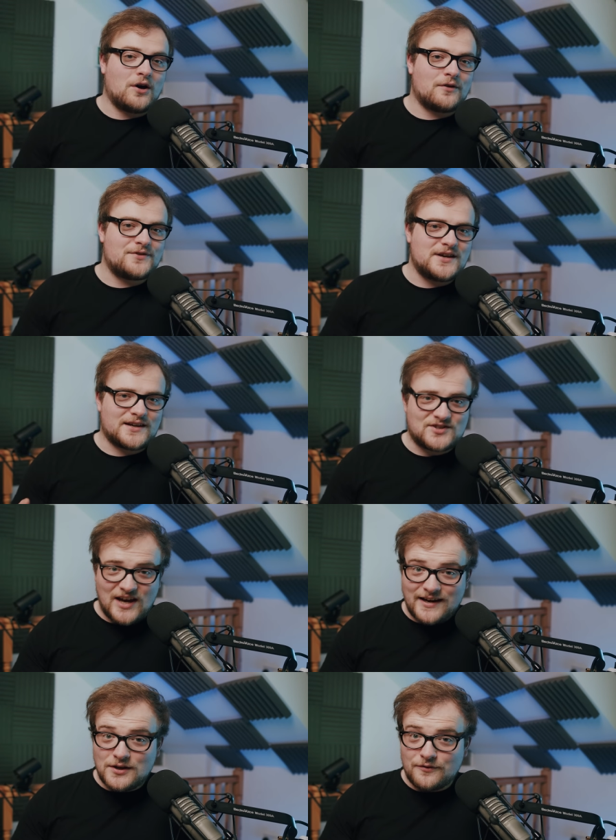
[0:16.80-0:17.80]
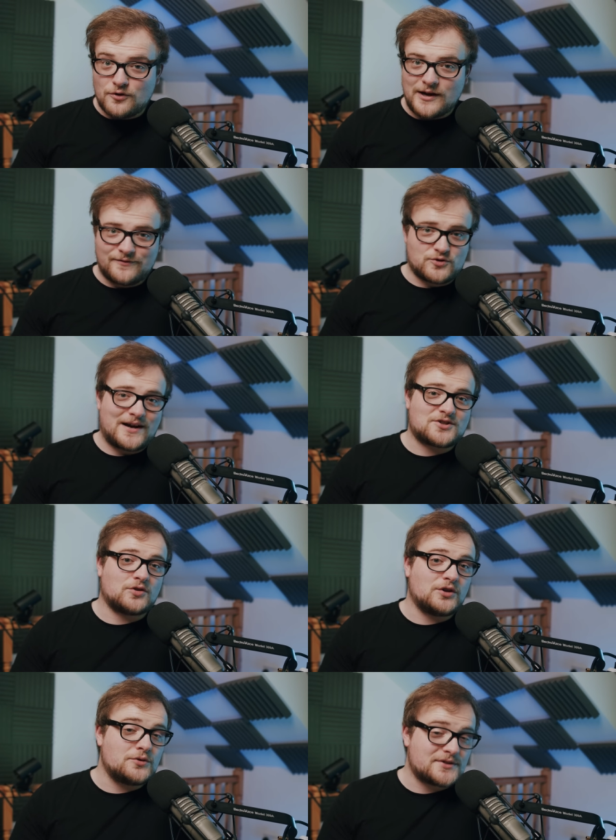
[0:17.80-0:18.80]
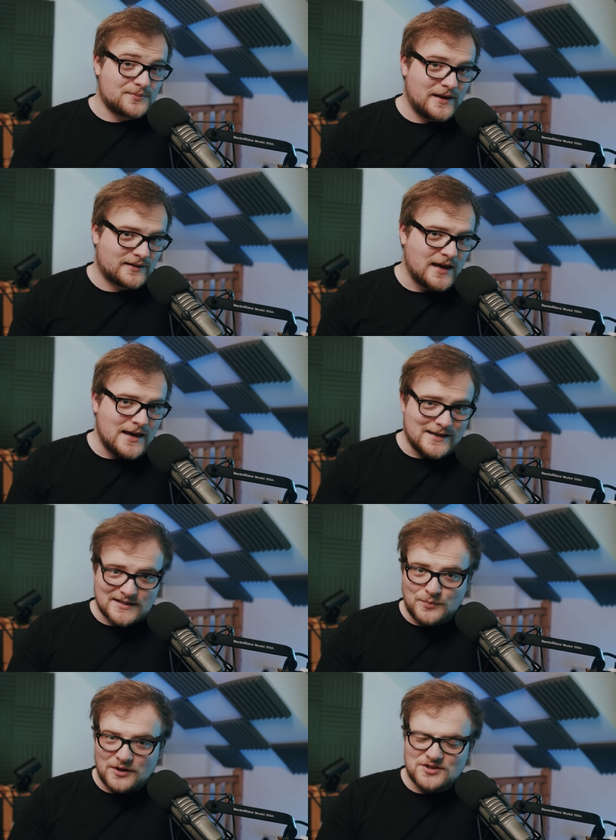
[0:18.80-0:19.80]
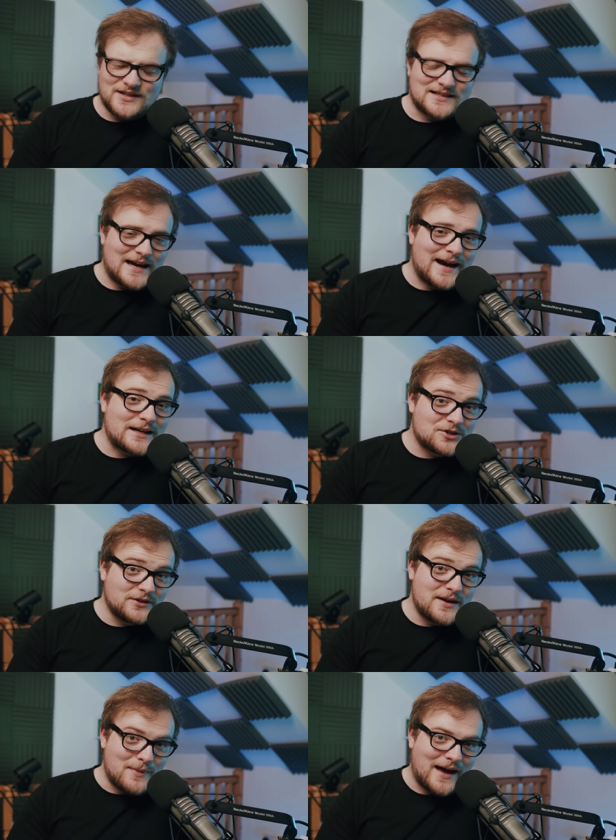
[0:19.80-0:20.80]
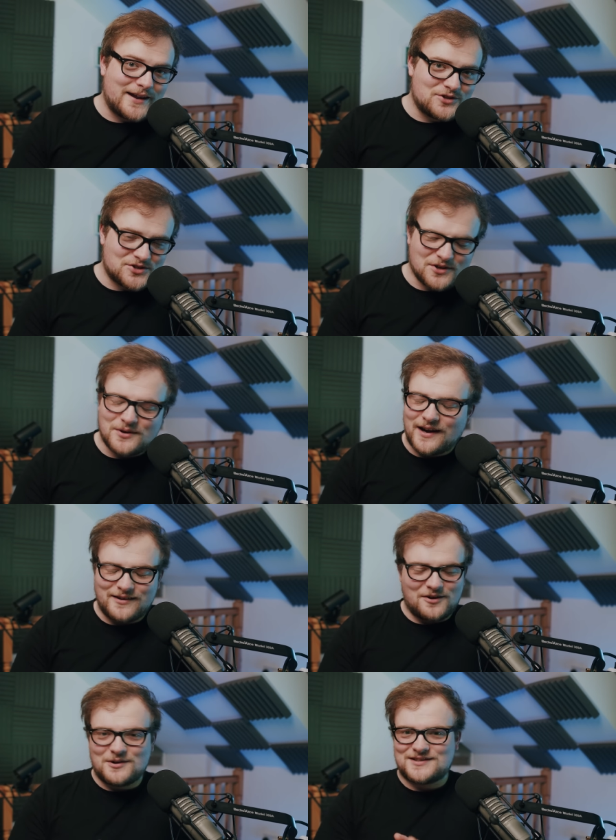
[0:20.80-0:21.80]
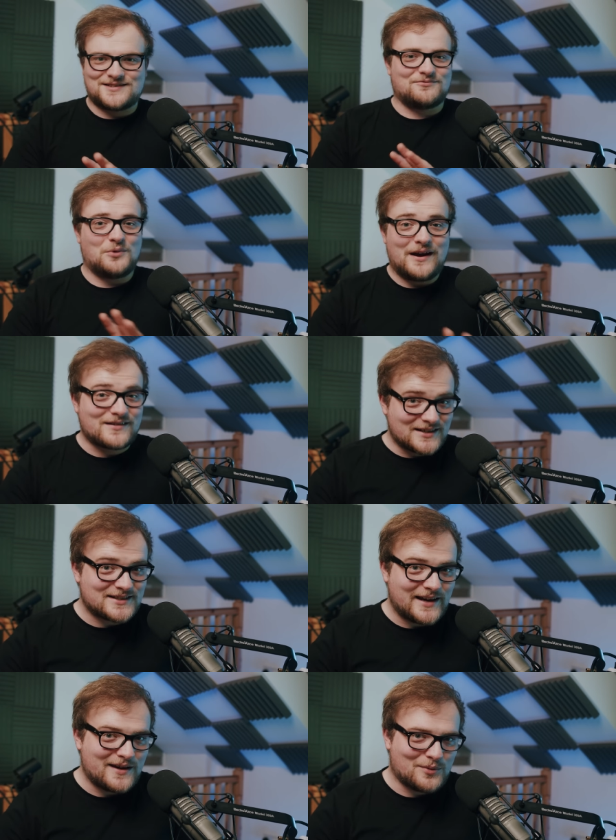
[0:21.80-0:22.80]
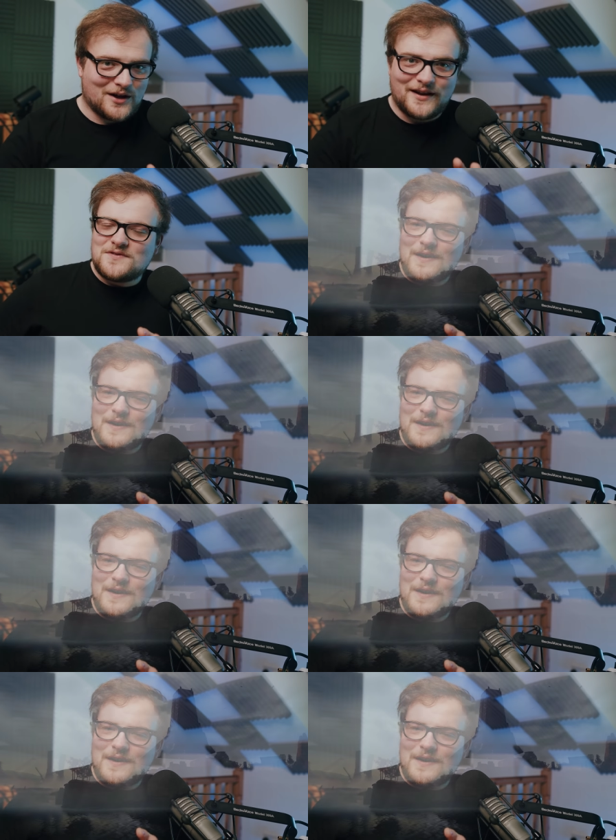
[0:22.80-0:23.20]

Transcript: of the executive creative director Luke Smith, as Bungie has actually managed to, and I know it's weird to say, but